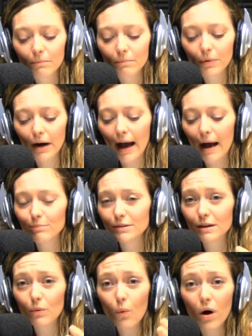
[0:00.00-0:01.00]
Perhaps
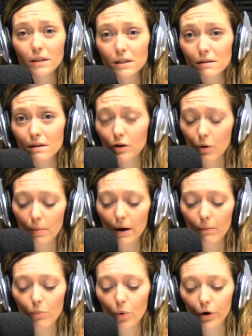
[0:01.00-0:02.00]
it was a little bit
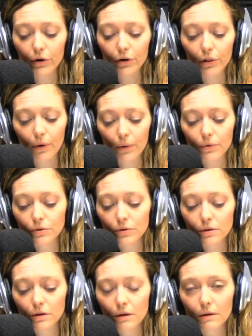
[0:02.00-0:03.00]
more closed.